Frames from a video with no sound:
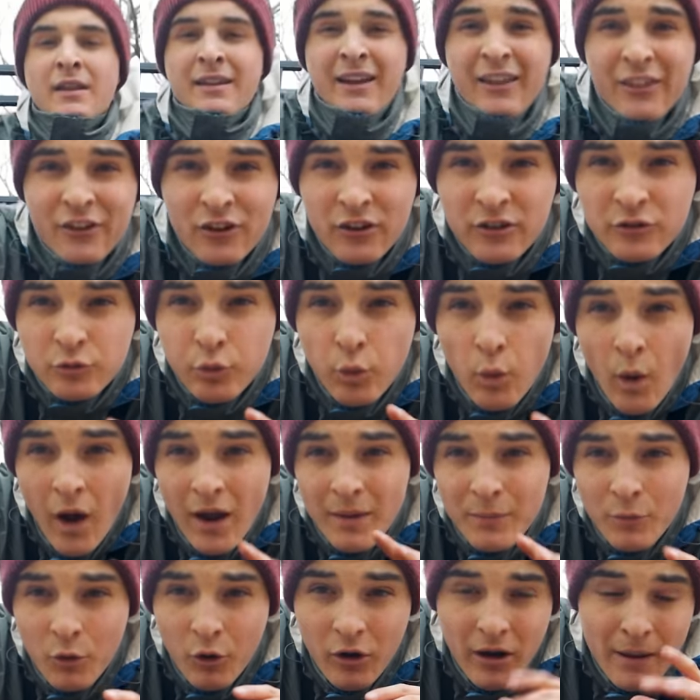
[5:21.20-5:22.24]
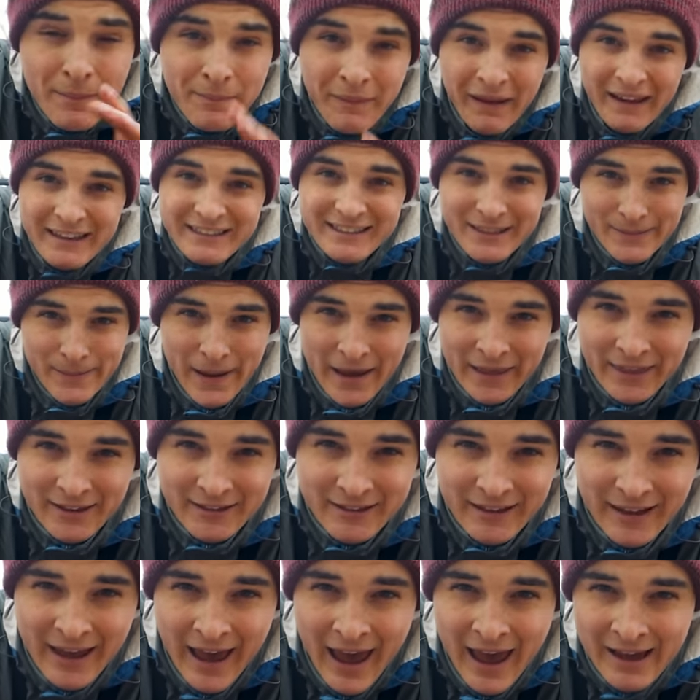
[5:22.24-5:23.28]
Now, there is one more amazing method
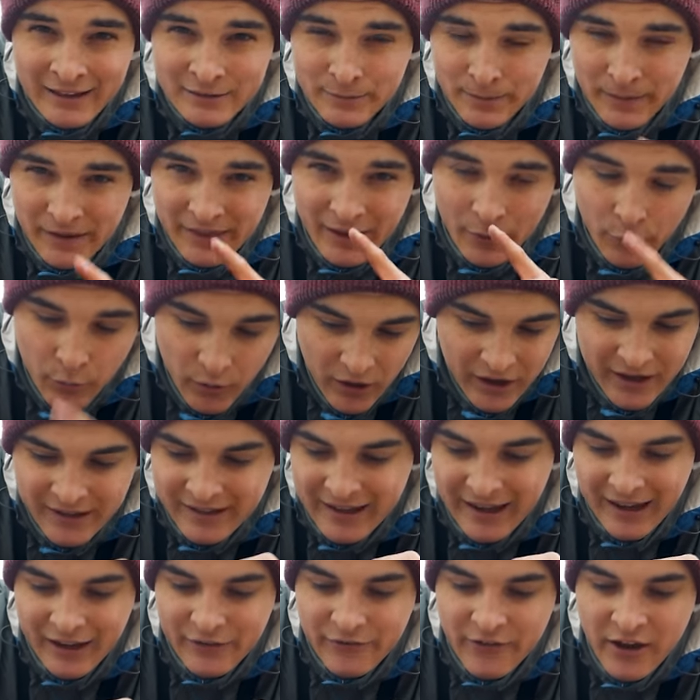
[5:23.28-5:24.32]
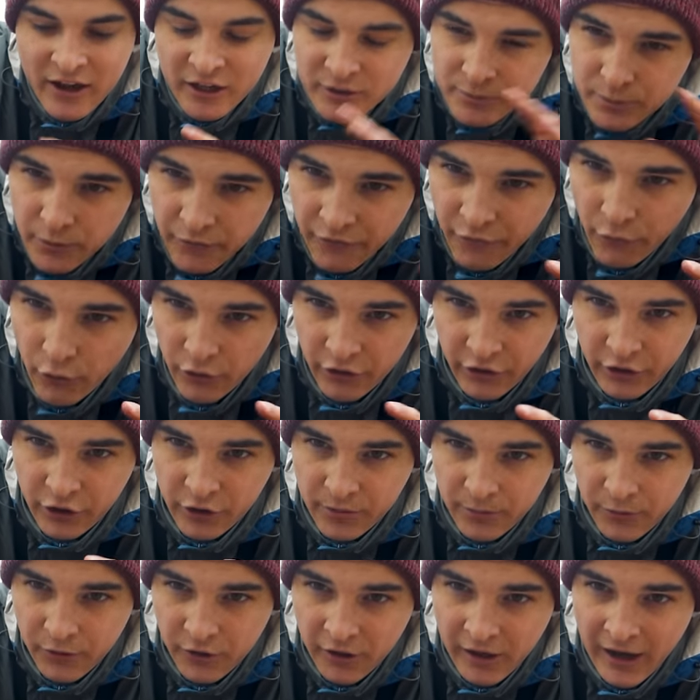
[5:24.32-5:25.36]
to get X P that we're gonna take advantage before the
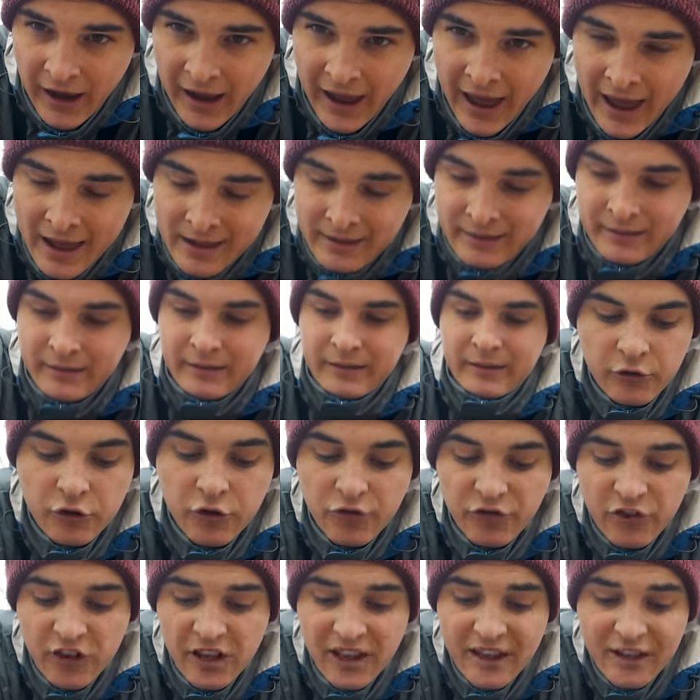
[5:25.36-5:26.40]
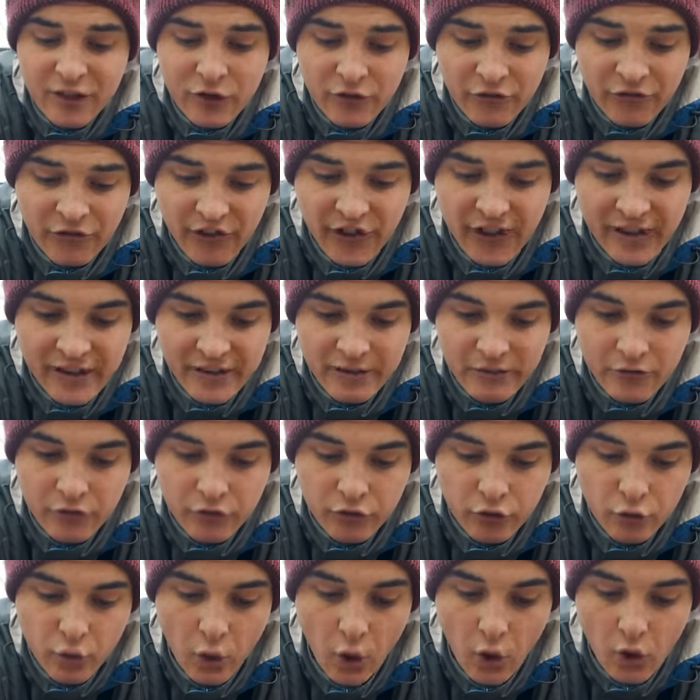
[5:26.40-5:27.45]
community day ends. So if you click your face,
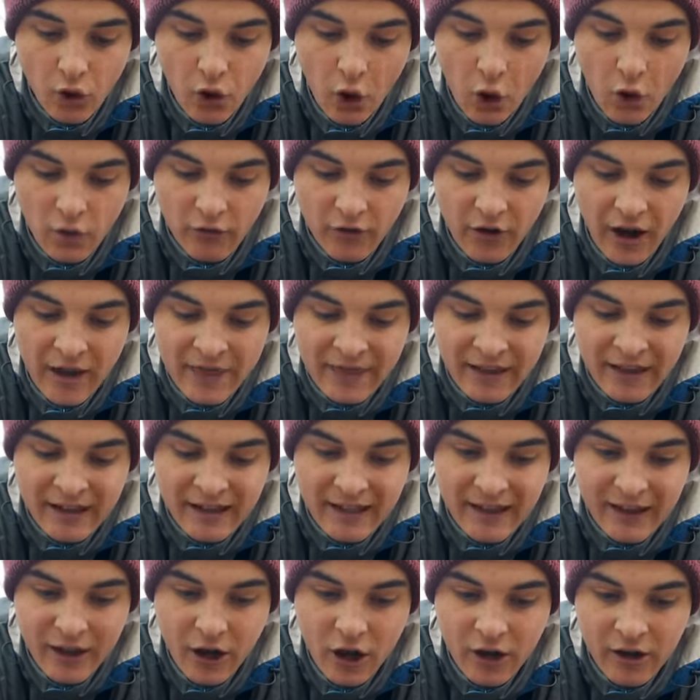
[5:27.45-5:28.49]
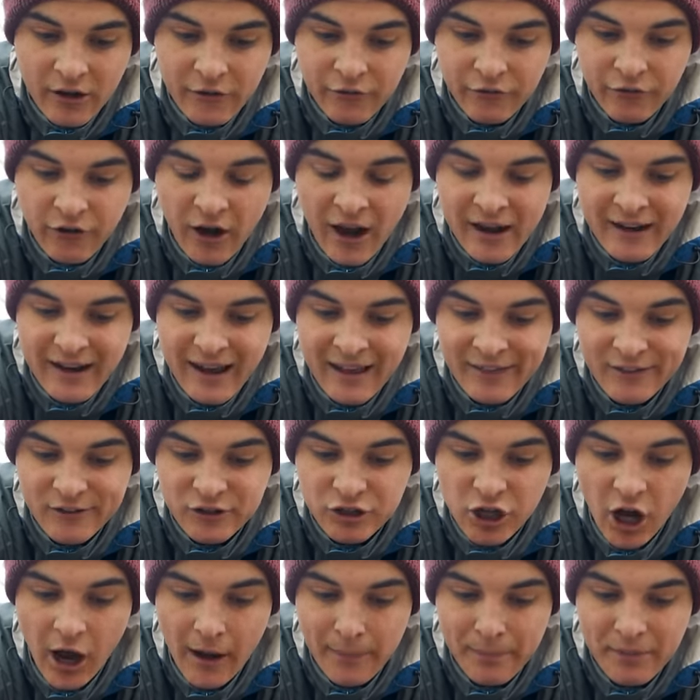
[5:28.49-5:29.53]
scroll over, and then click on a friend, at the
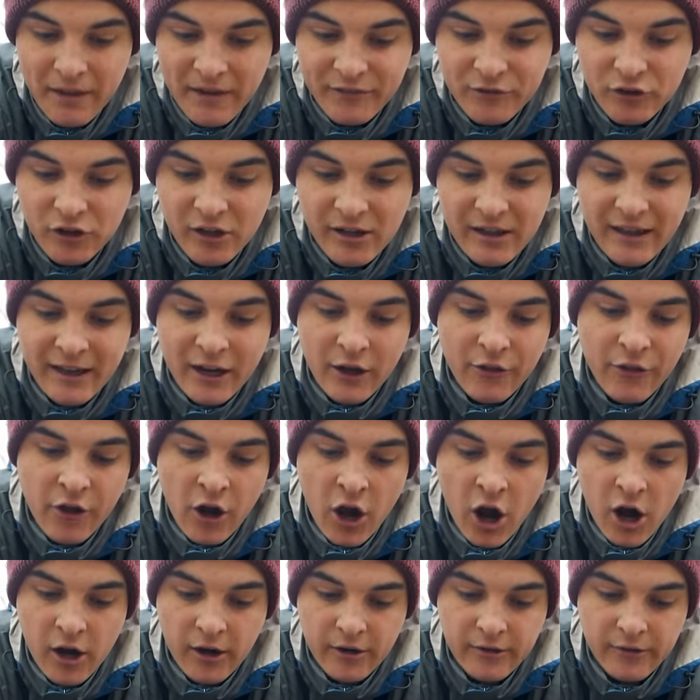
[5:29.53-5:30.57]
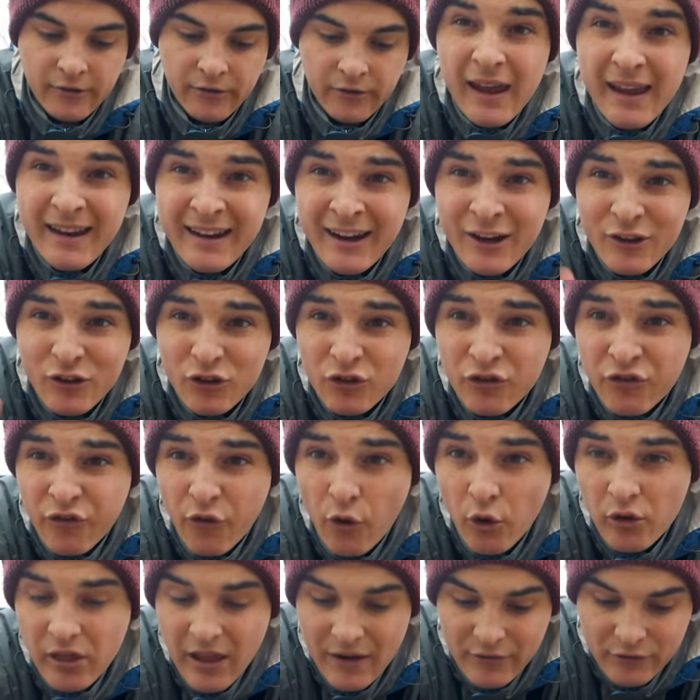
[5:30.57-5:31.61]
top left, you can click on the hearts. In here, there's
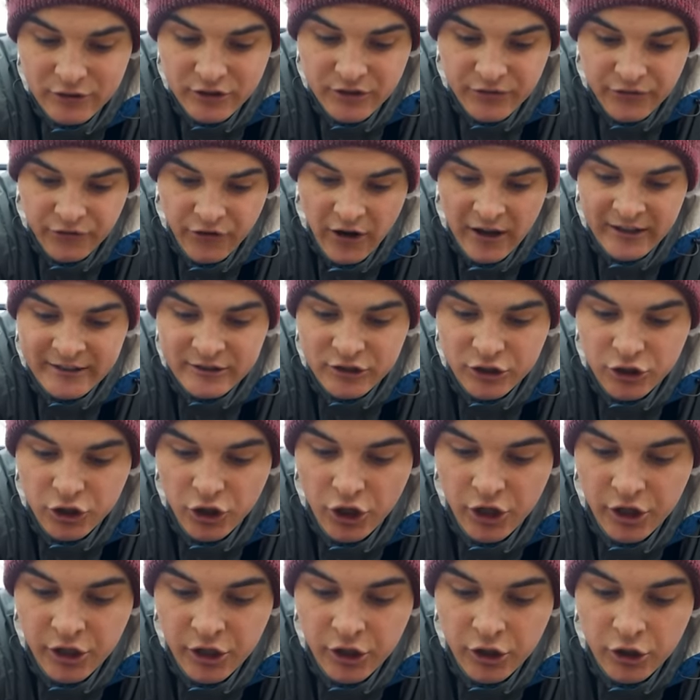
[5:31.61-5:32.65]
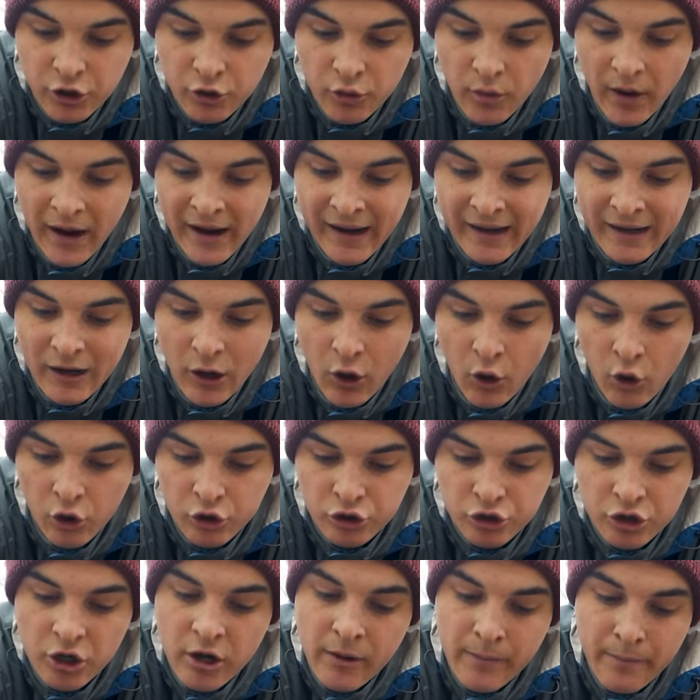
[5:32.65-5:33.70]
four levels of friends: good, great,
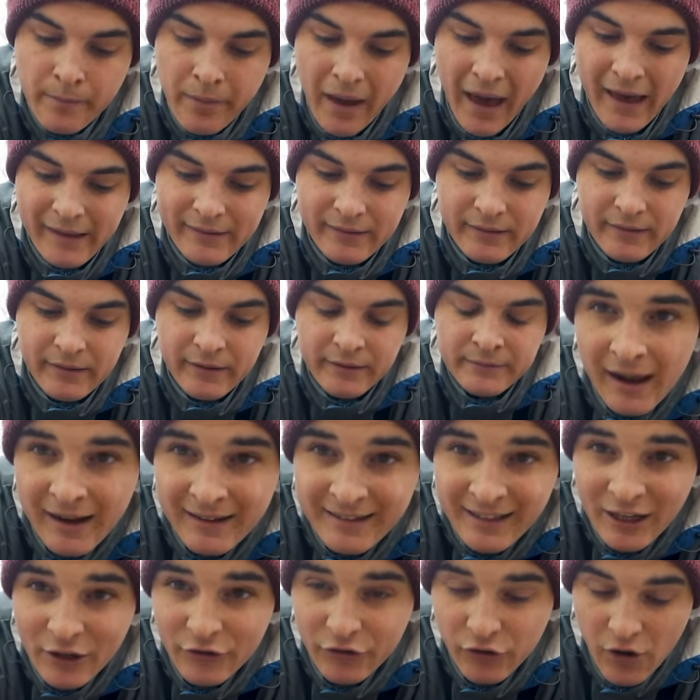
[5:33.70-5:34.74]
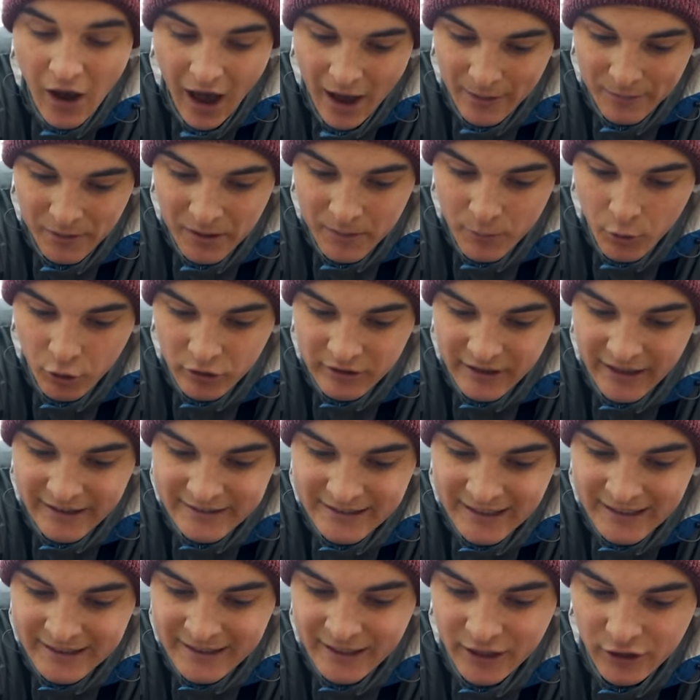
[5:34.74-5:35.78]
ultra, best. And it tells you how many more
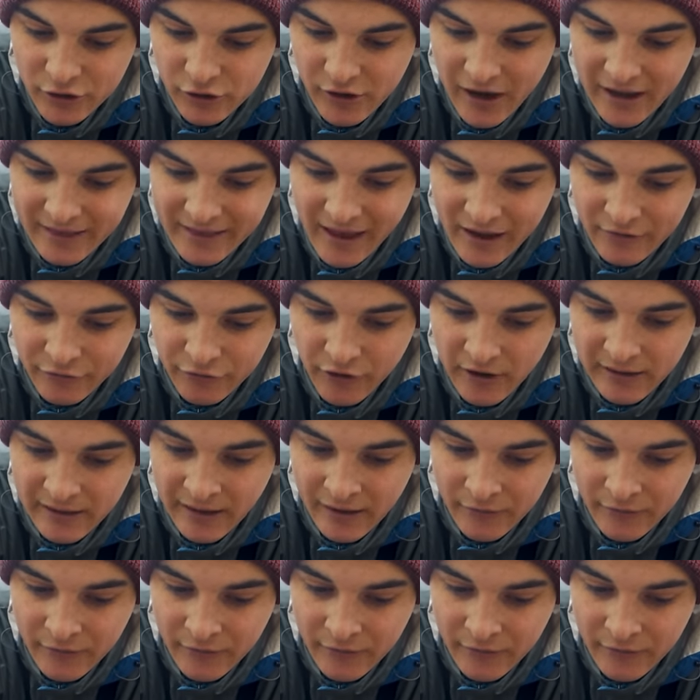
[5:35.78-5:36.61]
days until you get that friend